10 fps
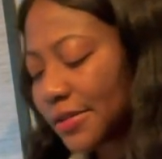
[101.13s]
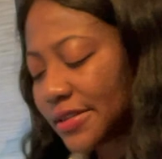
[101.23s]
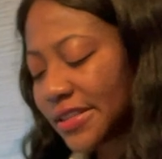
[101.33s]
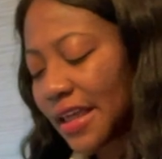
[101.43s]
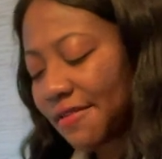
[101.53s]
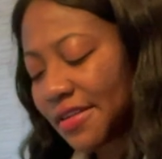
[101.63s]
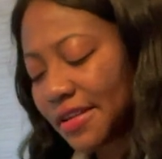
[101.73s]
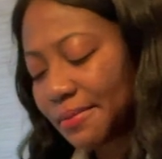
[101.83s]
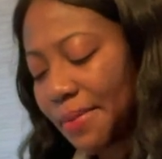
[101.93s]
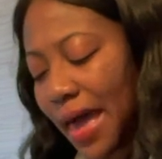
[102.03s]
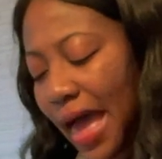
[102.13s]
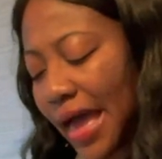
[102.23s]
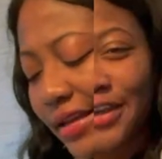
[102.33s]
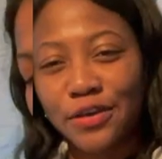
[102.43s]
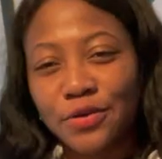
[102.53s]
seven
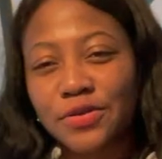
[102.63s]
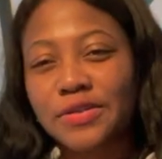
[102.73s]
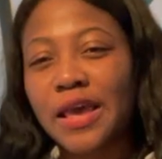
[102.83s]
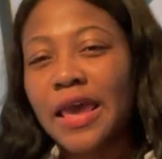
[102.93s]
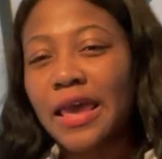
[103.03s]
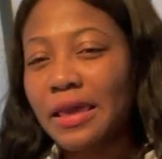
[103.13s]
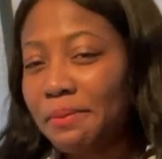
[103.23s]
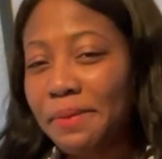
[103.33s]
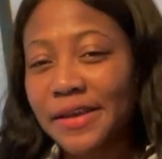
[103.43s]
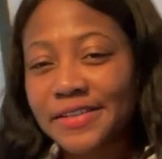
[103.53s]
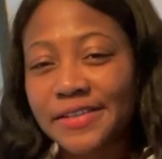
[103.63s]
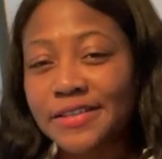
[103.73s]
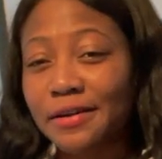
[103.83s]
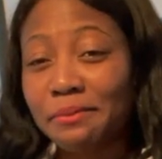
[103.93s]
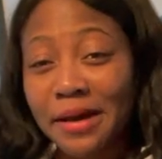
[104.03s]
packs.
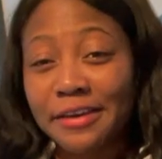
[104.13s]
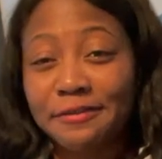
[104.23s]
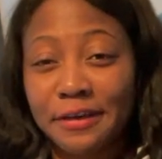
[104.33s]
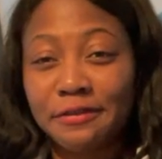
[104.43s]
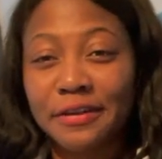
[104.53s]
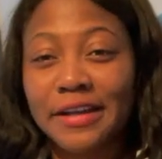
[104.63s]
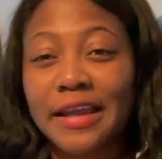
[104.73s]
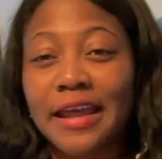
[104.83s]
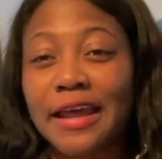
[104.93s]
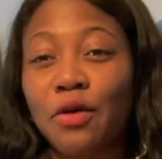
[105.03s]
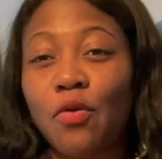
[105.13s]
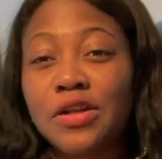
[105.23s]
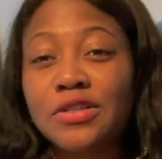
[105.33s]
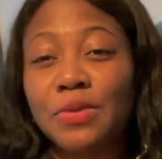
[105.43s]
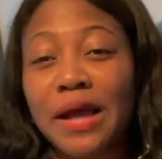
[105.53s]
Impatiens are my favorite, and I
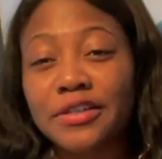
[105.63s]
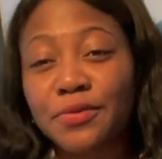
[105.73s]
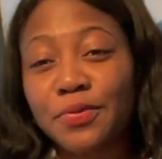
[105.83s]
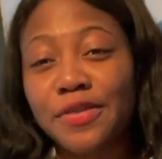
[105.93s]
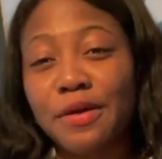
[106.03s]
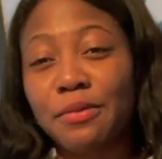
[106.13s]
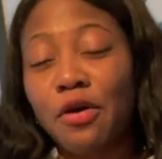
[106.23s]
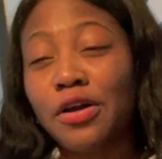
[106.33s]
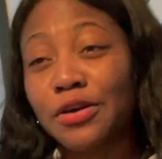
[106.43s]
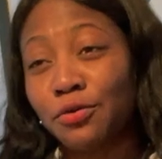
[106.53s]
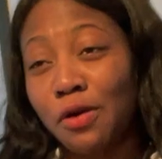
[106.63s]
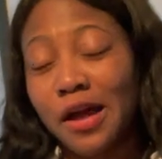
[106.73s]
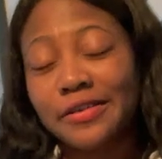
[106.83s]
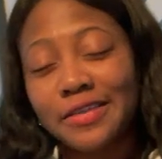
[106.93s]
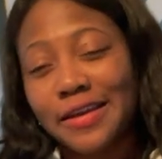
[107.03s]
want to actually put them on a
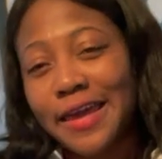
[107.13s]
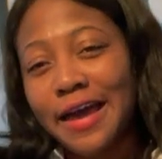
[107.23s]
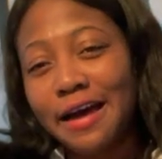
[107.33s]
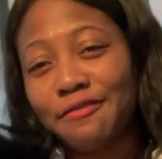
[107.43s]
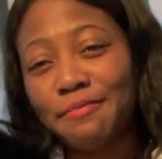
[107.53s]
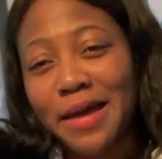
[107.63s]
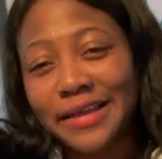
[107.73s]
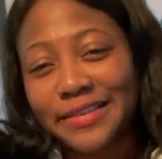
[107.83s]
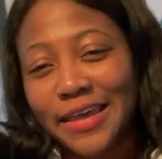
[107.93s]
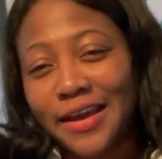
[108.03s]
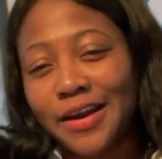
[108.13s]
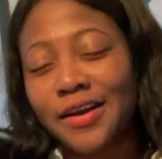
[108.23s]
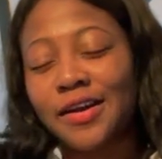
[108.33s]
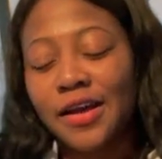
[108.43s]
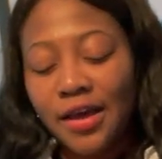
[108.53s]
rock that I have back there.